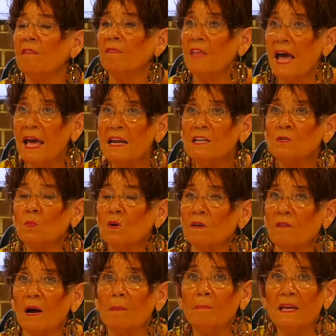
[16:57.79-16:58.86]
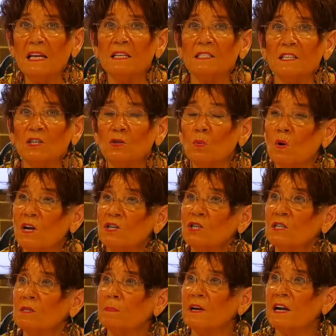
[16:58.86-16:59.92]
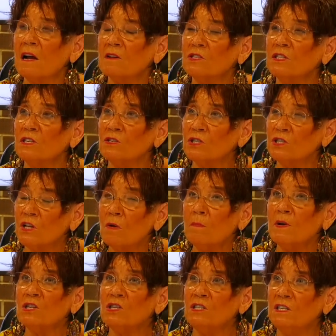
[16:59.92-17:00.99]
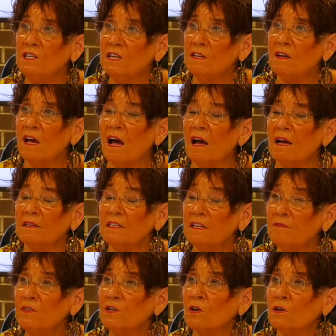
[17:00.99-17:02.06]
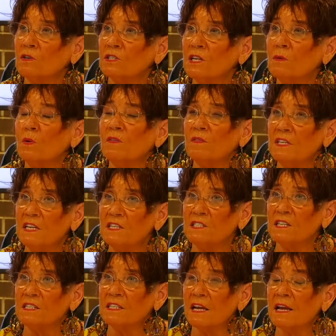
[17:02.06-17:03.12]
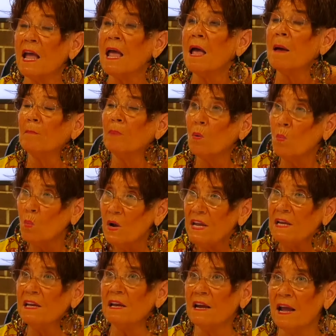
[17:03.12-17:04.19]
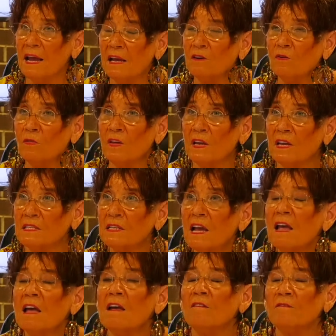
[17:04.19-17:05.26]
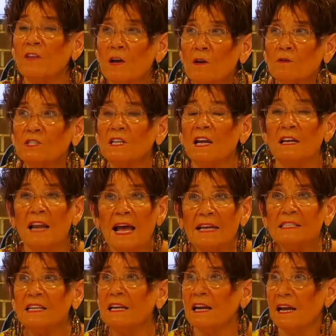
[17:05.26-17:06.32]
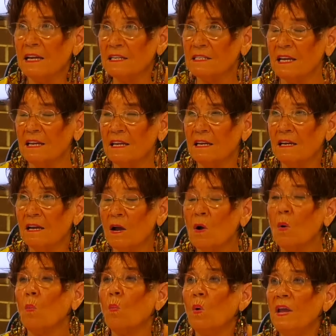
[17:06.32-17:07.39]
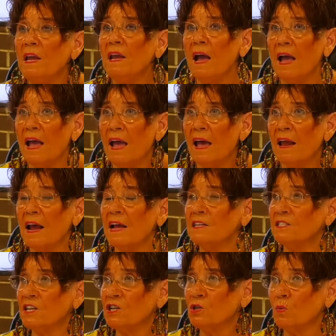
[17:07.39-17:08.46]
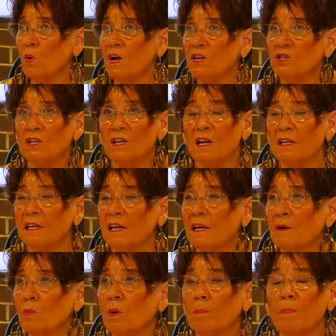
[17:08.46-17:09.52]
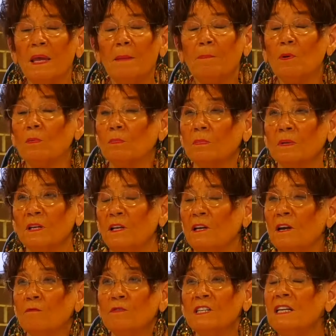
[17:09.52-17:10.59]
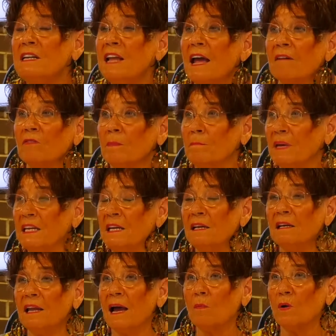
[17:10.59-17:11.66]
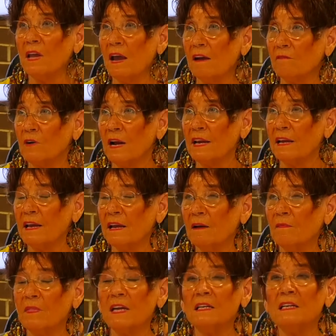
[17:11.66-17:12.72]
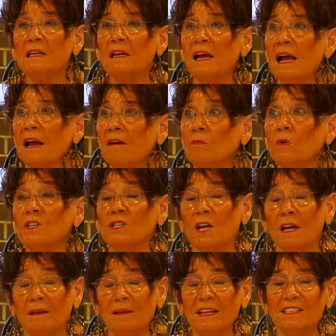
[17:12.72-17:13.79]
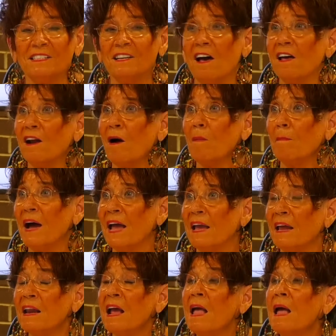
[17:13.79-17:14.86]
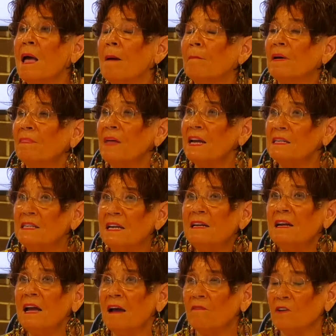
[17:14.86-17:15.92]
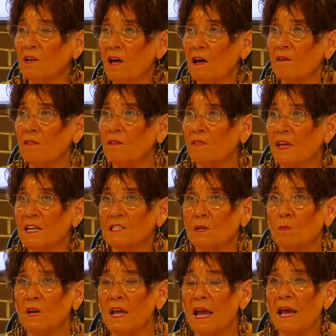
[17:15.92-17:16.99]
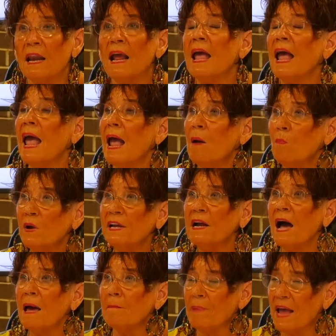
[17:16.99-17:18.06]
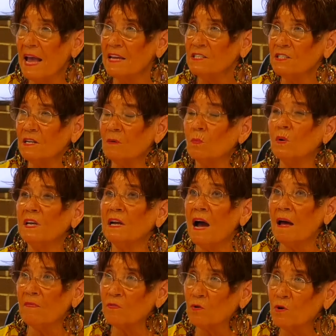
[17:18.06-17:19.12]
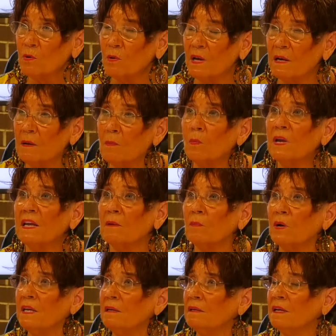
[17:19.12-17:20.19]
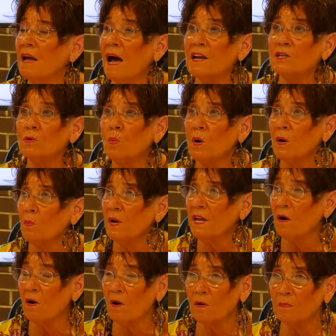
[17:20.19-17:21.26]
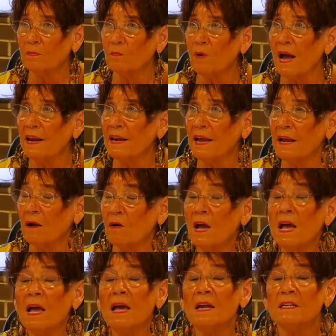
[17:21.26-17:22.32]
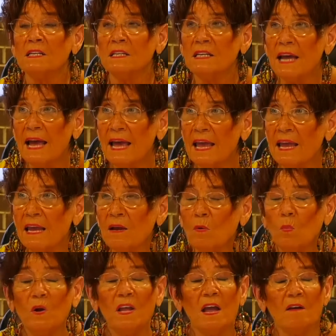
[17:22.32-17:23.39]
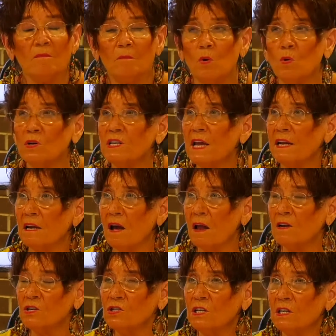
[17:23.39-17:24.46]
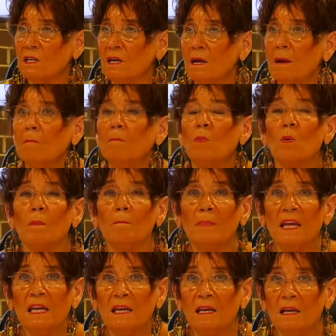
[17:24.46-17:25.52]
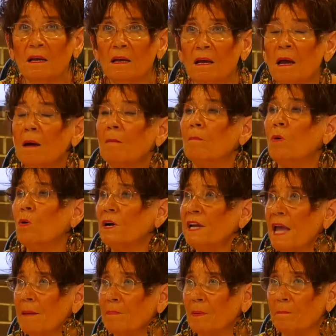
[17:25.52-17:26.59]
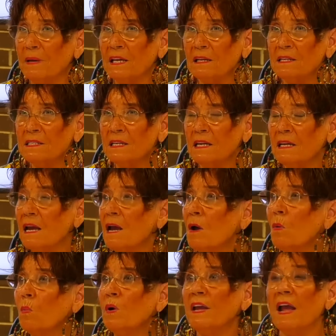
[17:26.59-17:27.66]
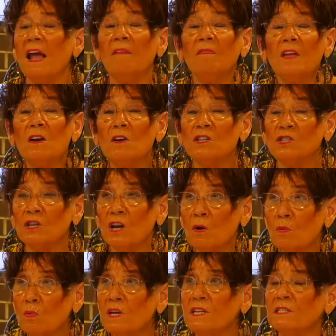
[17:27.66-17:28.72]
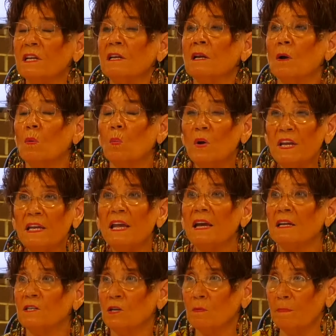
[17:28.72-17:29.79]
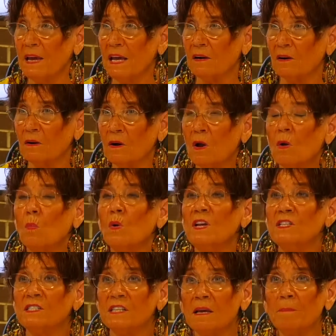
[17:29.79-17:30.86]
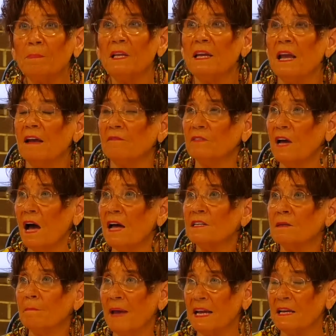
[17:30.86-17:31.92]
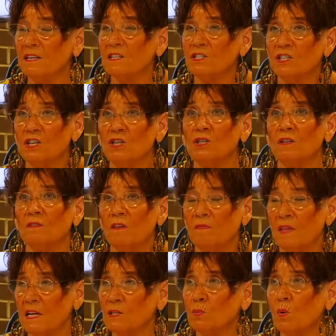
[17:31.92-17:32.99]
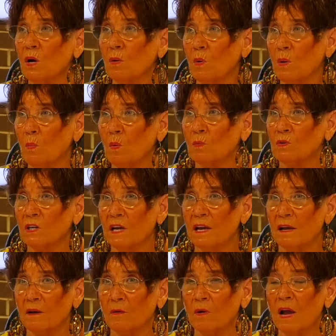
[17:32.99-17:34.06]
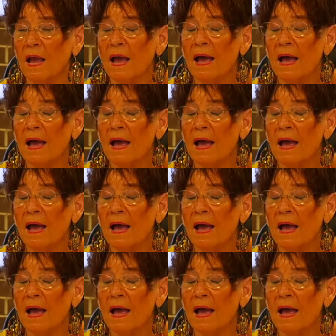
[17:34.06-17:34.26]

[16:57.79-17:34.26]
That is one of our biggest situations because there's so much difficulty with distancing. But we can handle this. Folks, in 1918, we had a situation, again, where people, didn't have the media like we have right now. They didn't have, which is not all bad, but they didn't have a lot of the things that we had, and we got past it. We got through it. We got to where we are right now. Today, we have more technology, more media, more capability, and there is no reason we can't do better. We simply have got to make a decision that that's where we want to go.